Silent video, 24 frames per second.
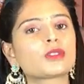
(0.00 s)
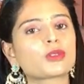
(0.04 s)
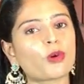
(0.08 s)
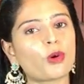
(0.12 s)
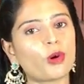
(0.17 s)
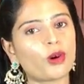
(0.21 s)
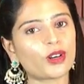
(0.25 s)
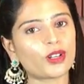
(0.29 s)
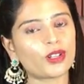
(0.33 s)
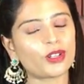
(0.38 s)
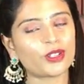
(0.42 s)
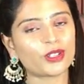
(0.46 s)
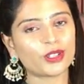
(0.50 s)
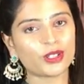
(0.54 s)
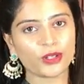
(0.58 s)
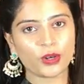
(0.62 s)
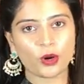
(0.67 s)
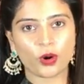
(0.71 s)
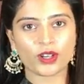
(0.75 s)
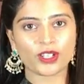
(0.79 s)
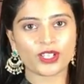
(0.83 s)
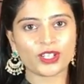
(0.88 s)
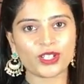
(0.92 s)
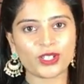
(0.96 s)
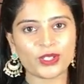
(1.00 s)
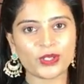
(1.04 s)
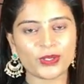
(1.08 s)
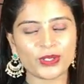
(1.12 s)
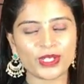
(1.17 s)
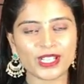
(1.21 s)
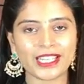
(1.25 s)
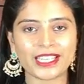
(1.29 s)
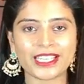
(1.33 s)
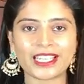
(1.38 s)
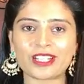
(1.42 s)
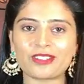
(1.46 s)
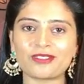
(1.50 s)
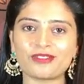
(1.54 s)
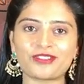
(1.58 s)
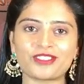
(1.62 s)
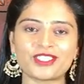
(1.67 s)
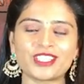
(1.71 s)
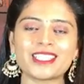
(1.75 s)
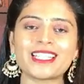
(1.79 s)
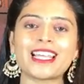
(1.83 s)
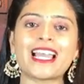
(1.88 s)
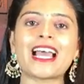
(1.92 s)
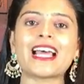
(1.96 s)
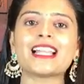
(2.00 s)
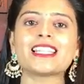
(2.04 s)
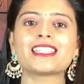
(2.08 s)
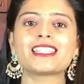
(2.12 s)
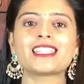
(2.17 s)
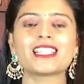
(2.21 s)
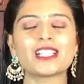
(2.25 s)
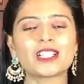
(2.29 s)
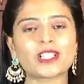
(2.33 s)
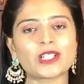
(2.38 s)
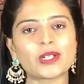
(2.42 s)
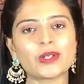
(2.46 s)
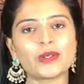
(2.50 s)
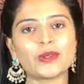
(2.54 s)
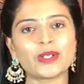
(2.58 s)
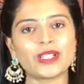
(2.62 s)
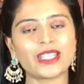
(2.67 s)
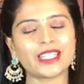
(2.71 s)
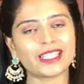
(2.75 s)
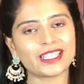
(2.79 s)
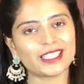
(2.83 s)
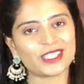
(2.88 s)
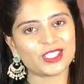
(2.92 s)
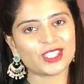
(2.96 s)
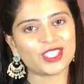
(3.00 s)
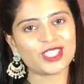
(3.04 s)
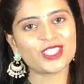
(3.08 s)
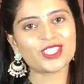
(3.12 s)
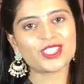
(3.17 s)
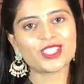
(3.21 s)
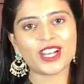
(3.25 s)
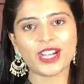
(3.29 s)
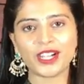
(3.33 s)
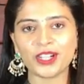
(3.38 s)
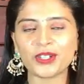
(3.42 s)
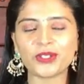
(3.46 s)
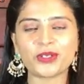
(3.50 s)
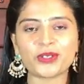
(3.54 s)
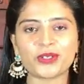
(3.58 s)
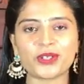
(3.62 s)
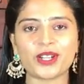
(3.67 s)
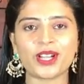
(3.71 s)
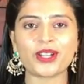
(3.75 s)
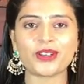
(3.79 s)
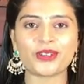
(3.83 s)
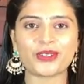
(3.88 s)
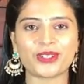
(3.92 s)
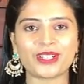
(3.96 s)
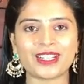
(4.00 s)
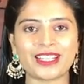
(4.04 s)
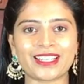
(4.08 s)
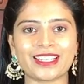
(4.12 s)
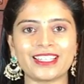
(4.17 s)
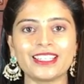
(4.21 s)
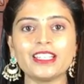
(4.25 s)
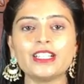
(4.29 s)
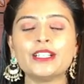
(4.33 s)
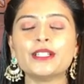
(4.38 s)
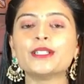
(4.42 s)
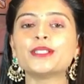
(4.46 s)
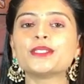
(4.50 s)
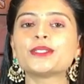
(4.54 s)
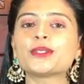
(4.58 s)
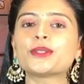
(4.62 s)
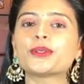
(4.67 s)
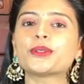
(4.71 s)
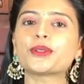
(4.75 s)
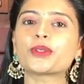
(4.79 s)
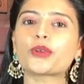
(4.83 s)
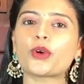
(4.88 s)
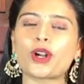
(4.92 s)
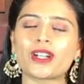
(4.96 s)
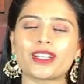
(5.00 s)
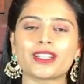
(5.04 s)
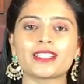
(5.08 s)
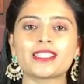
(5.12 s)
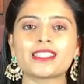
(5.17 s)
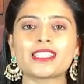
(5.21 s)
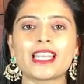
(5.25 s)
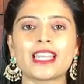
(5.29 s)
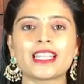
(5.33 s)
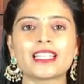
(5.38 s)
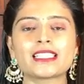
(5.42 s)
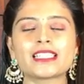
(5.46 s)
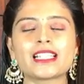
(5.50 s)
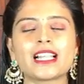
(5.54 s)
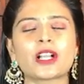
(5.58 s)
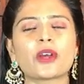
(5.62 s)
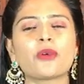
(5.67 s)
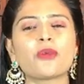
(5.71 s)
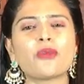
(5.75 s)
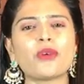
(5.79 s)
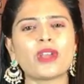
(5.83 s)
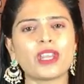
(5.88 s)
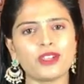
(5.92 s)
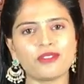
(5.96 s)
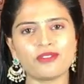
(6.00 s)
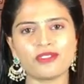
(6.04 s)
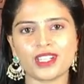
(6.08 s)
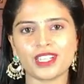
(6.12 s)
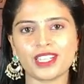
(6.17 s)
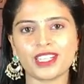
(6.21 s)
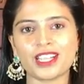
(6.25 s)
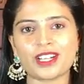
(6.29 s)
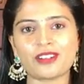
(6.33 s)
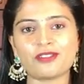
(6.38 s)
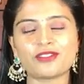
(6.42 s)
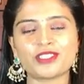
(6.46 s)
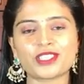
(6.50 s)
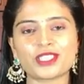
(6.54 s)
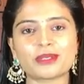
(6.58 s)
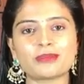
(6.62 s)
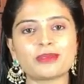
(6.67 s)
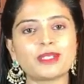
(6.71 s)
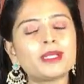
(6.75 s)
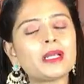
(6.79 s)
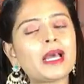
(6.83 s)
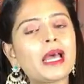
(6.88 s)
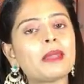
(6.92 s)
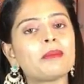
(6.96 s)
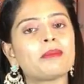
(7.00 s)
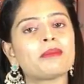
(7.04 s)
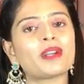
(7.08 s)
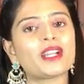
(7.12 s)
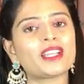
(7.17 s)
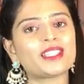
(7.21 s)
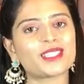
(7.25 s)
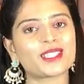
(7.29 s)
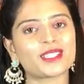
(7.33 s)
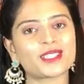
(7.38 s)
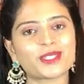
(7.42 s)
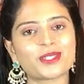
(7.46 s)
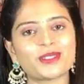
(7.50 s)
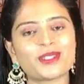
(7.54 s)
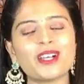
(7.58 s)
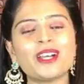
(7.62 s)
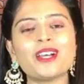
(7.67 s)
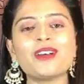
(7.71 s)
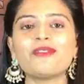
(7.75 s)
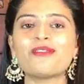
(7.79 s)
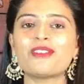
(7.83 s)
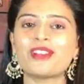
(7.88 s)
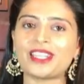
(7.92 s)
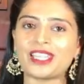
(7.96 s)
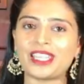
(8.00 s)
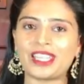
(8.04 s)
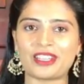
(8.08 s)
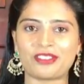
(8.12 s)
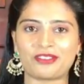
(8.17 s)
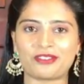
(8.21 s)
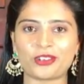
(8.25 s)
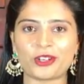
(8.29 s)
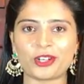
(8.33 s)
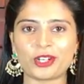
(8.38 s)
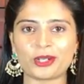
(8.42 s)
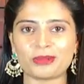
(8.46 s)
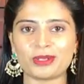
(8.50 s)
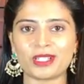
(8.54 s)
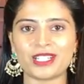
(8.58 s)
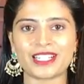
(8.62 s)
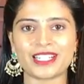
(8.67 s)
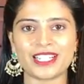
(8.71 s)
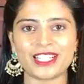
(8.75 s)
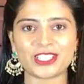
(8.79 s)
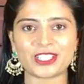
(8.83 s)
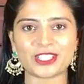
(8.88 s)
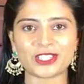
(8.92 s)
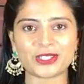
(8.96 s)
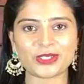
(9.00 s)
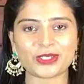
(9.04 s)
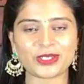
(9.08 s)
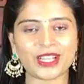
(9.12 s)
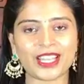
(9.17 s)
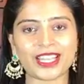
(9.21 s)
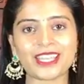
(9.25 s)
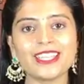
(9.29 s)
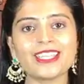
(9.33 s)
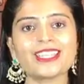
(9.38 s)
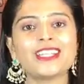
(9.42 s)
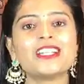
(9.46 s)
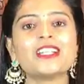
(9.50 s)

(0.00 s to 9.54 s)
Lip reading: cotton lo unde comfort and silk lo unde richness rendu kuda untai. So cotton sarees laga very very comfortable and prices kuda very affordable range lo unnai.